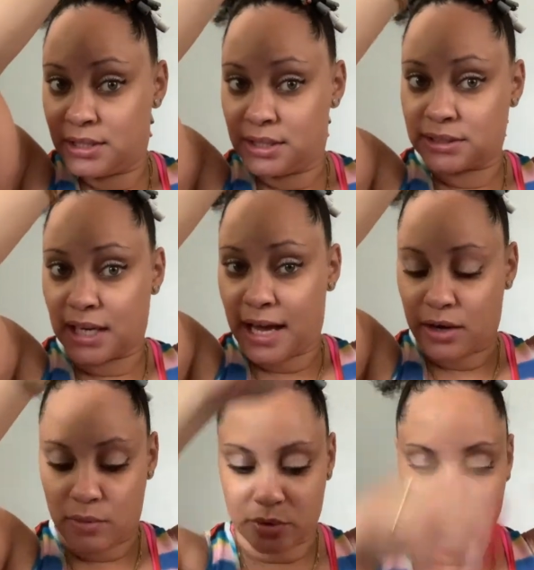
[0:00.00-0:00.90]
it's a lot
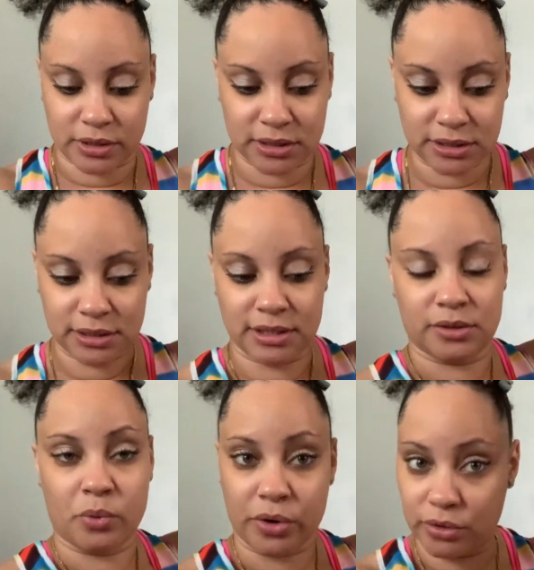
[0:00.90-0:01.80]
going on in the
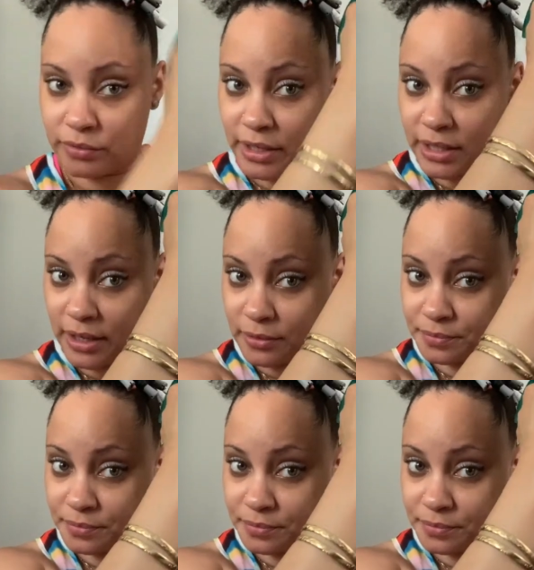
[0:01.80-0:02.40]
world right now.